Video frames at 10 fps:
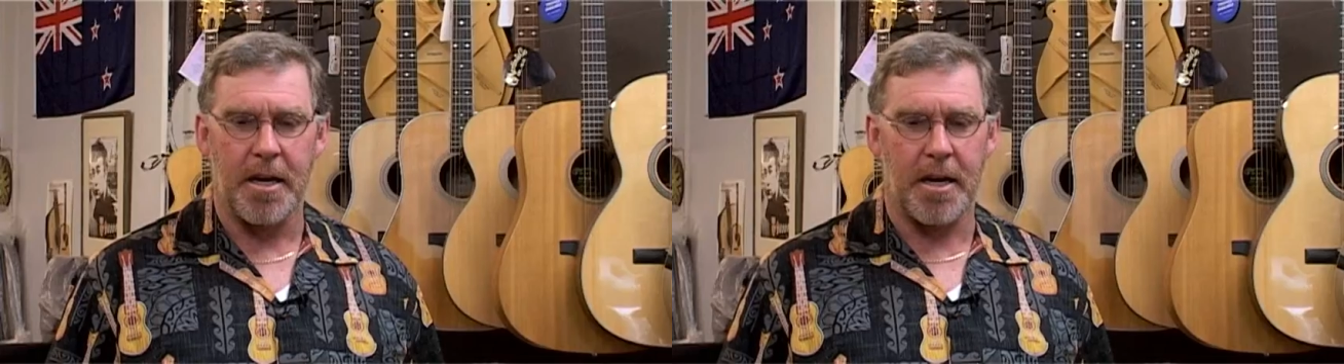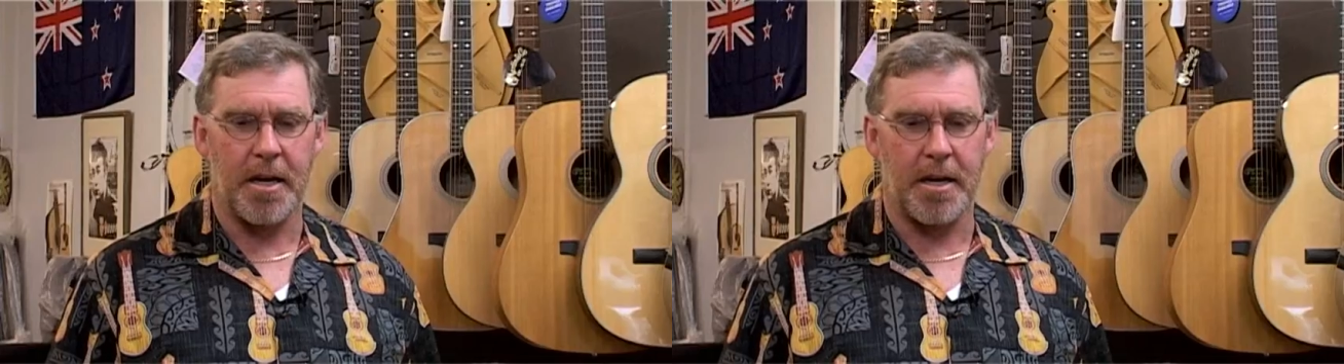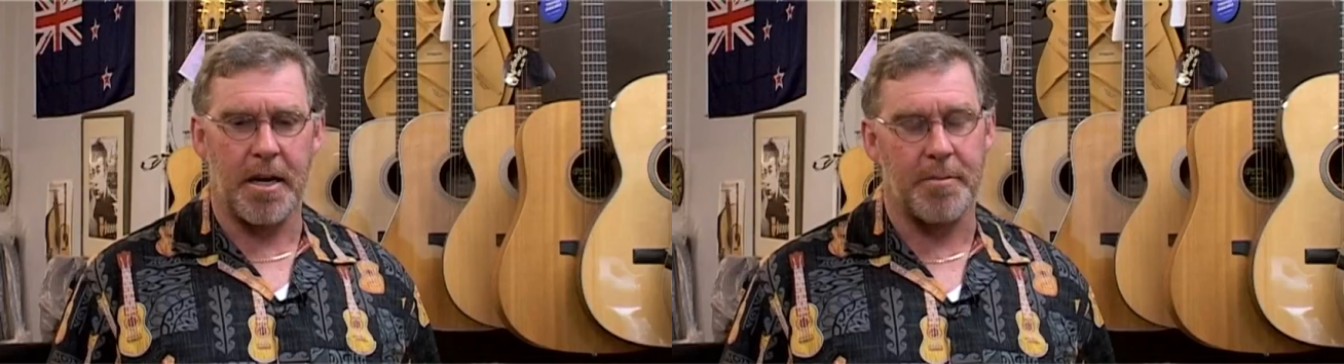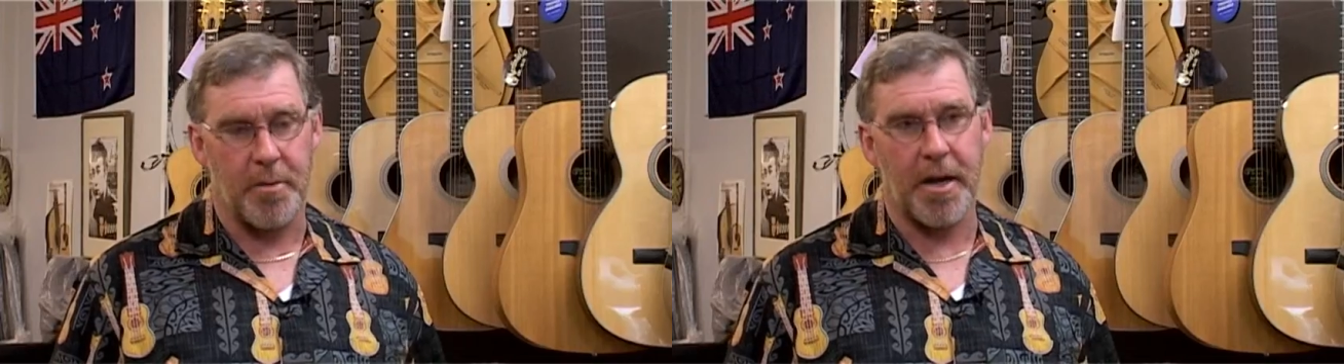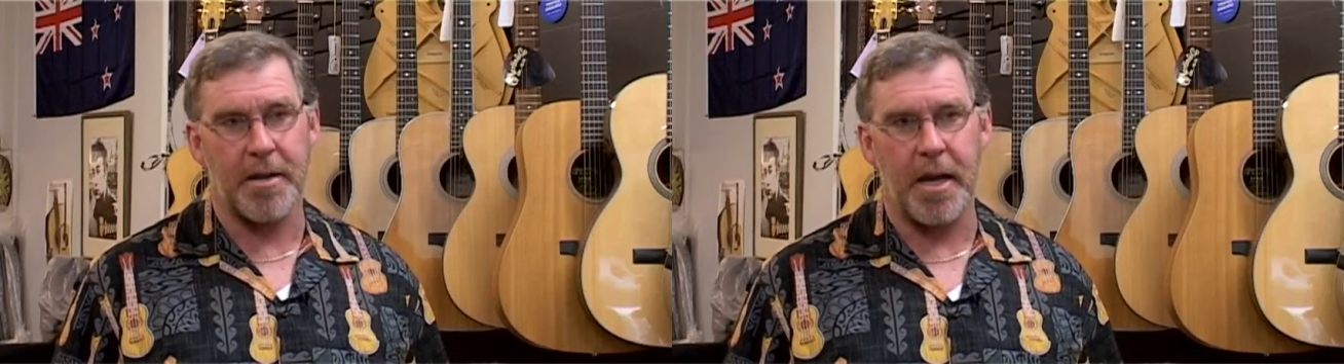Another
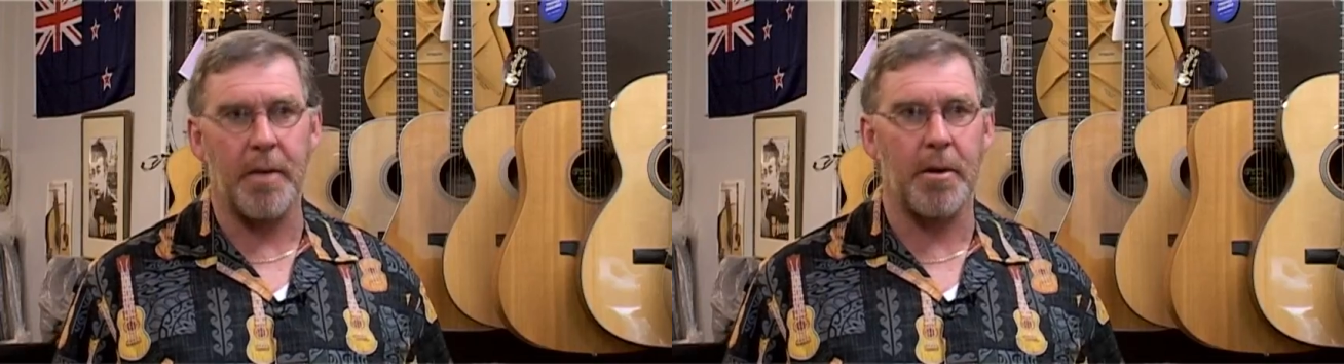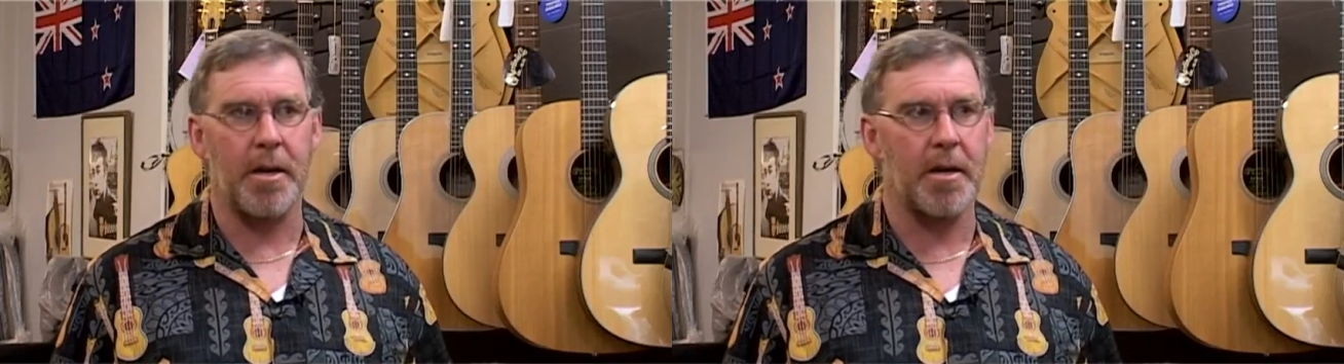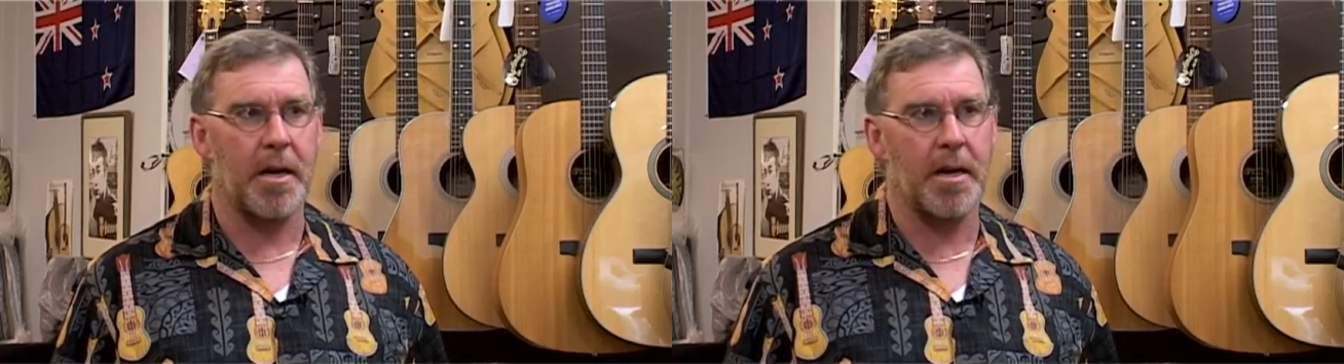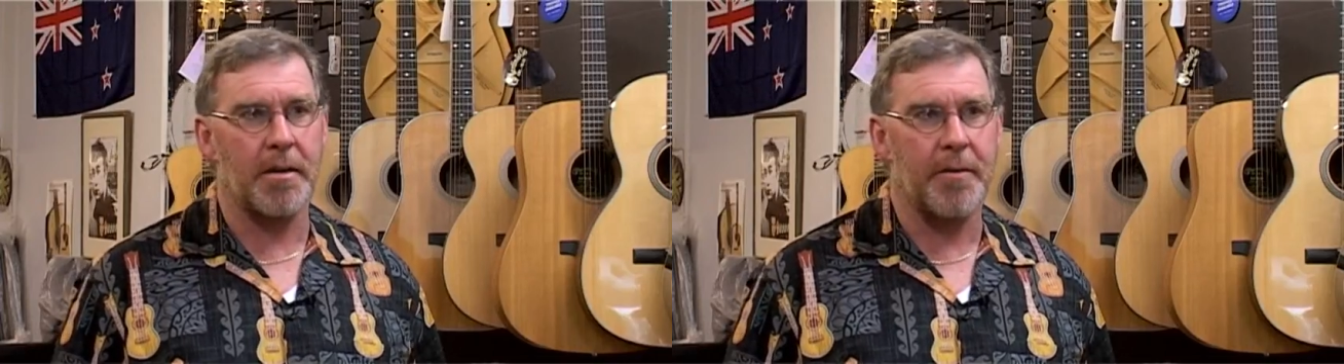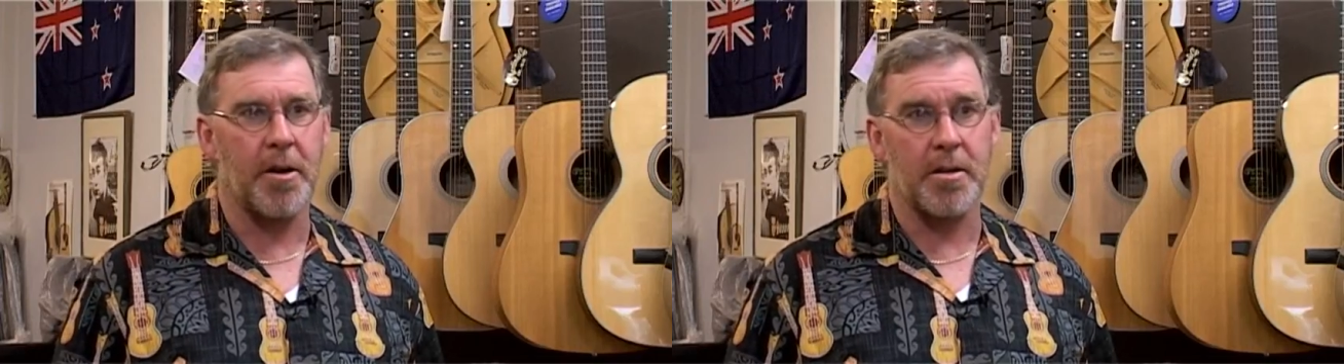brand that we
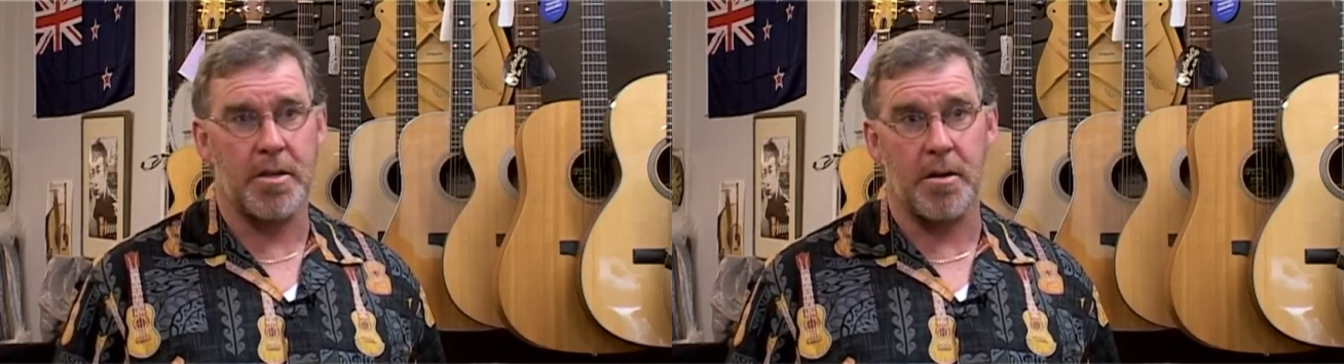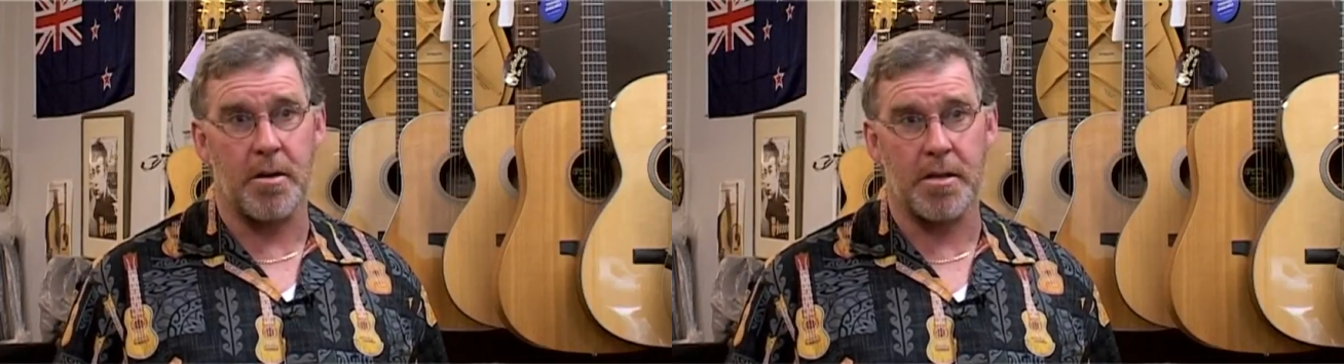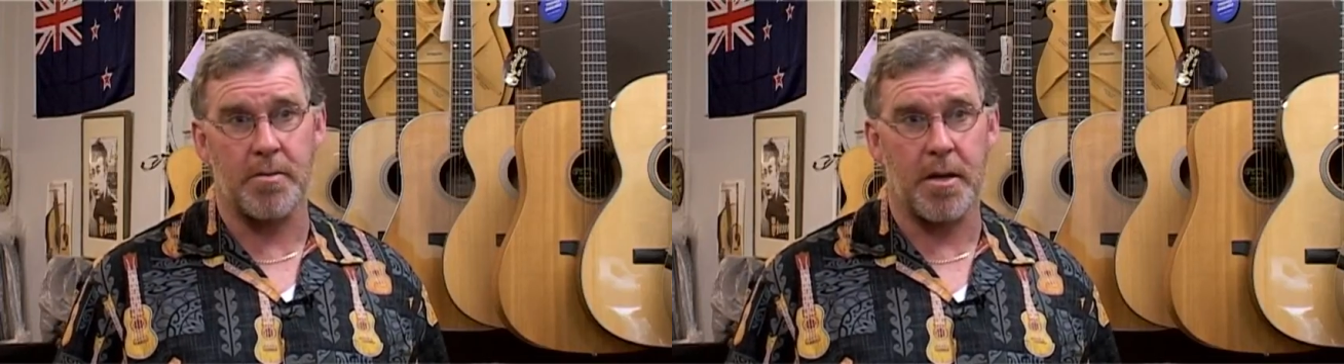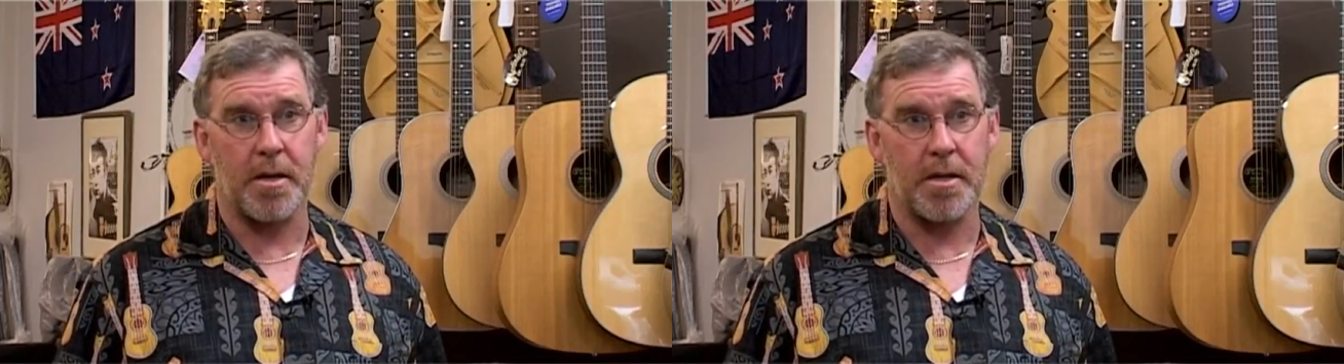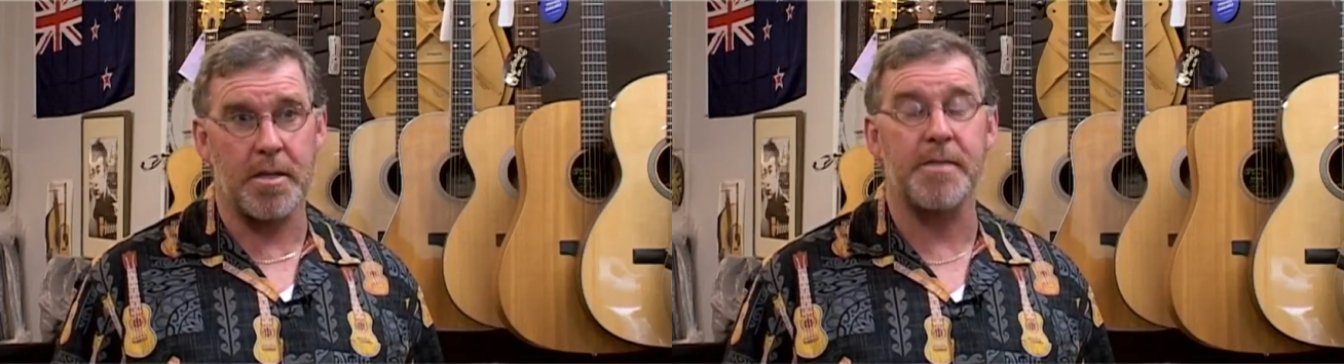focus on as
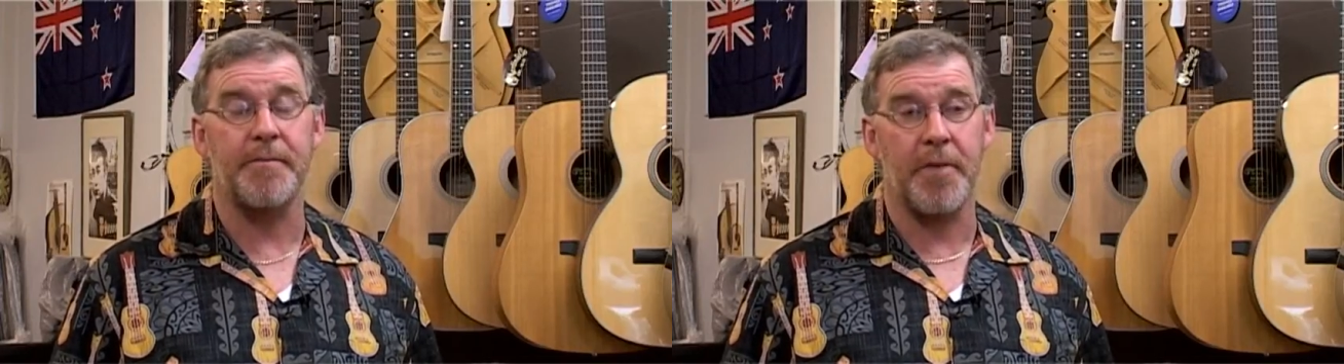well is